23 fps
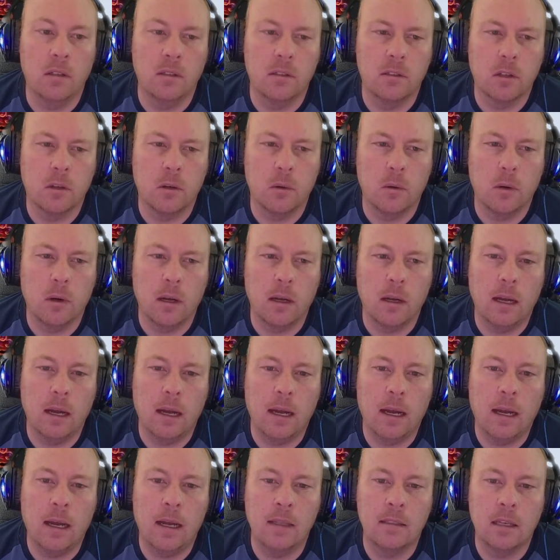So
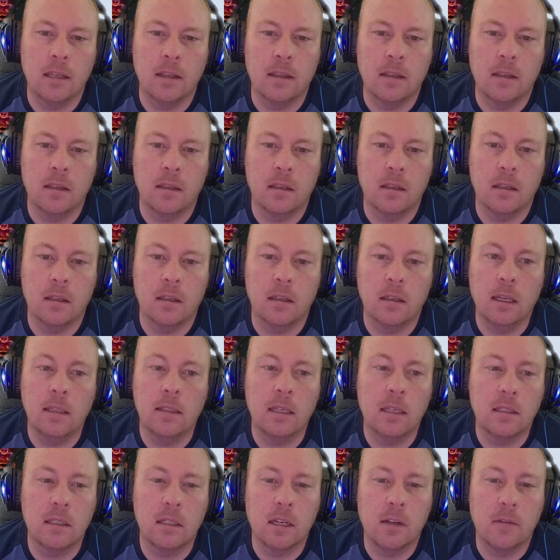I'd say the intensity